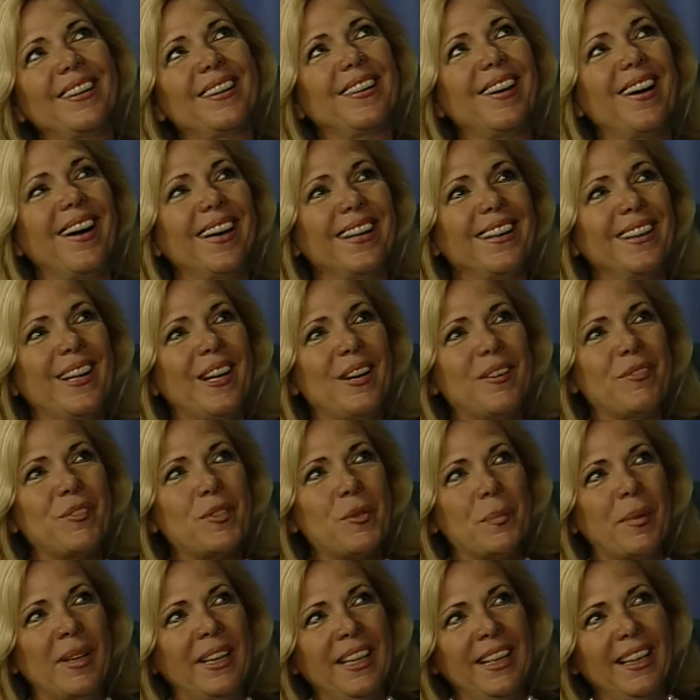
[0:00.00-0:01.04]
God loves
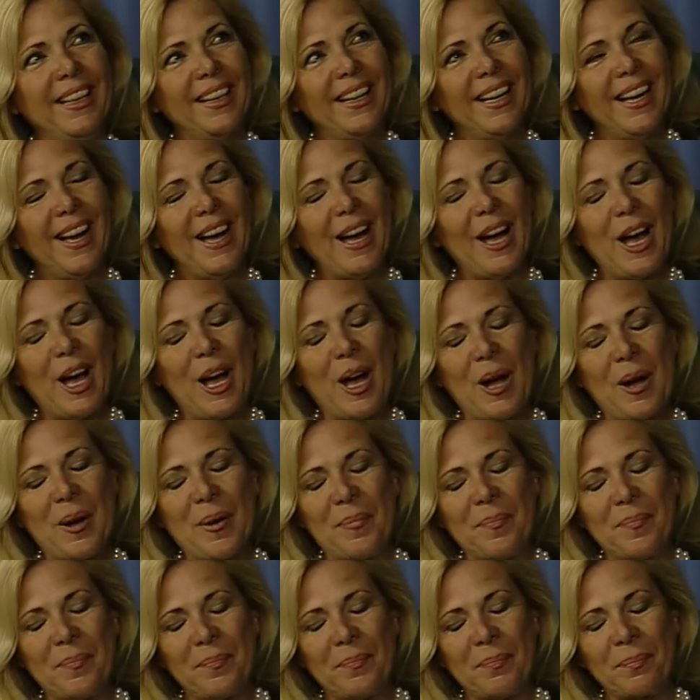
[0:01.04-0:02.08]
me.
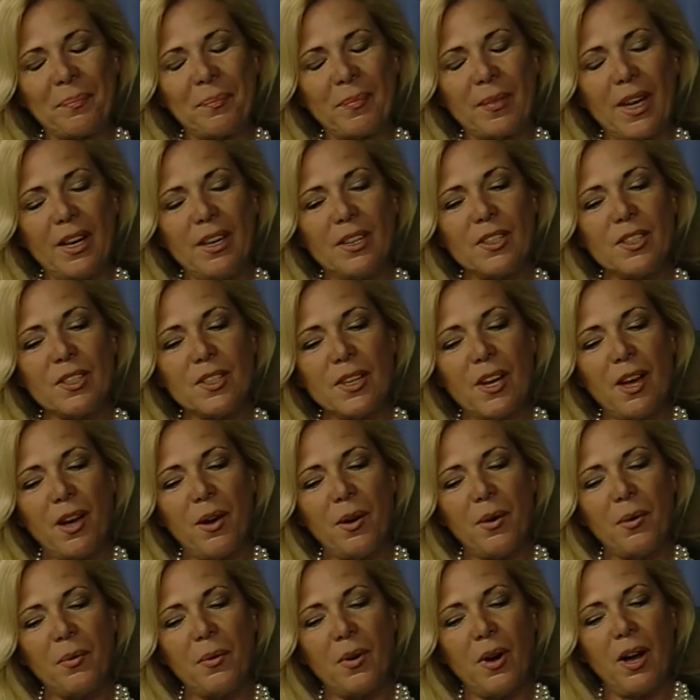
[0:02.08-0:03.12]

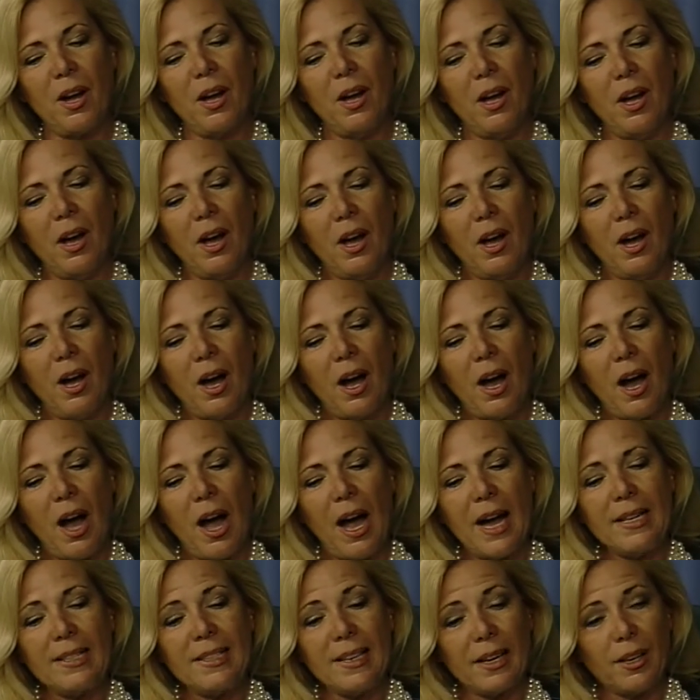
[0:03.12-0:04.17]
So
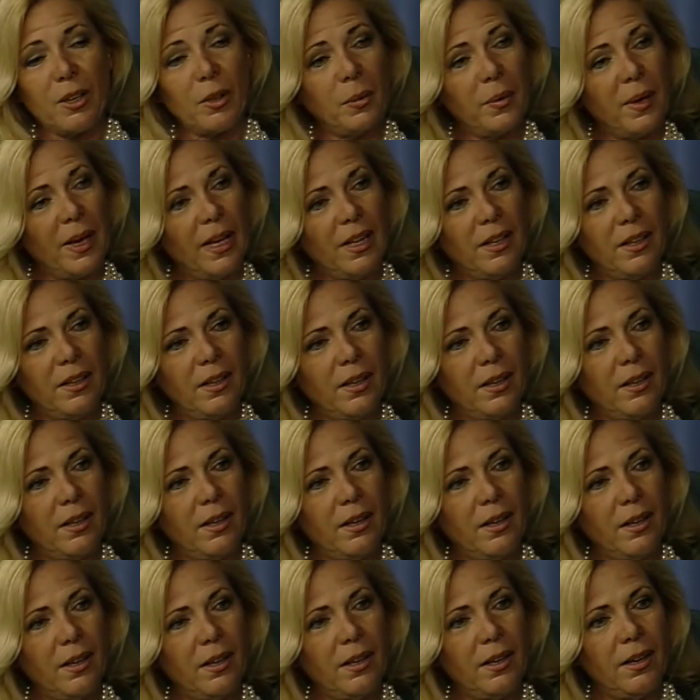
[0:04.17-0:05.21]
I decorated it
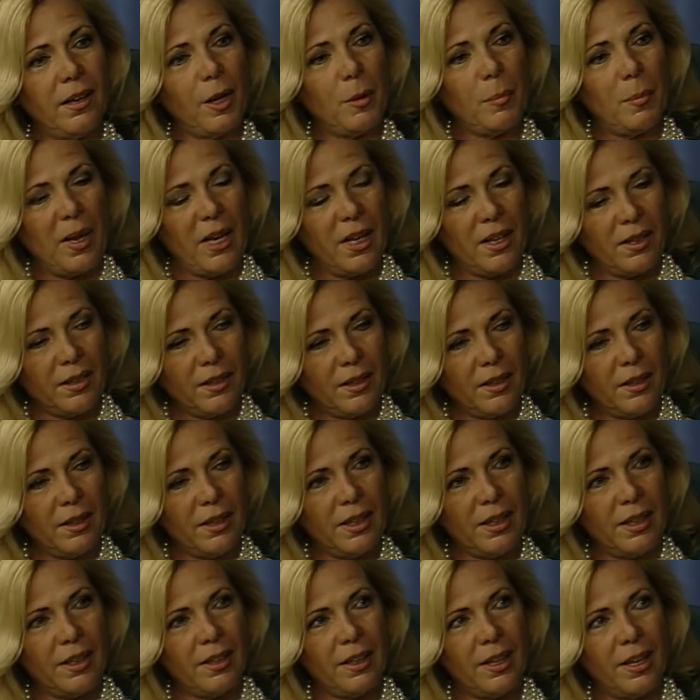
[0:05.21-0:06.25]
and I made it an
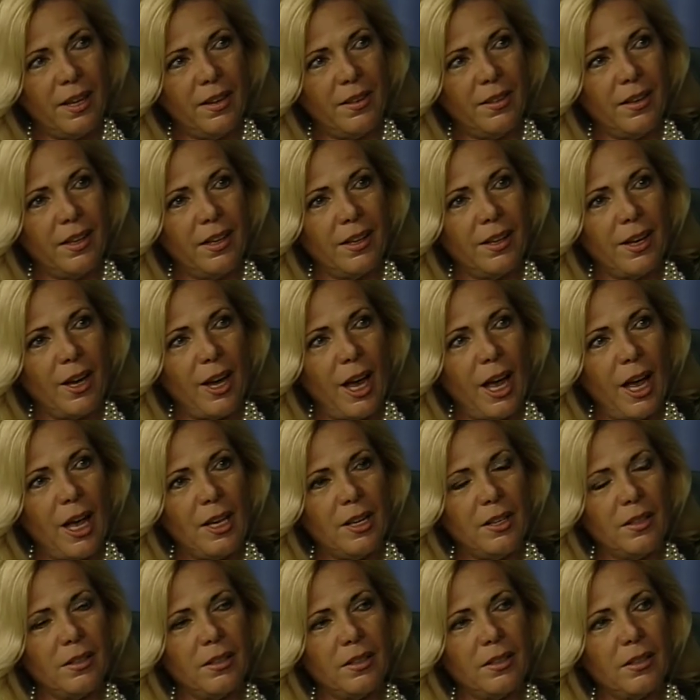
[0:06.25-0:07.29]
inn, and then
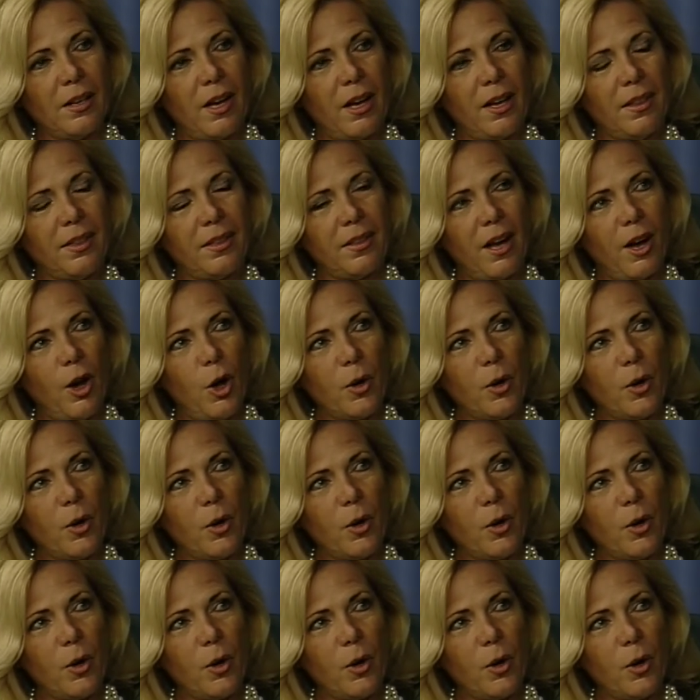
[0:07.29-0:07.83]
I thought,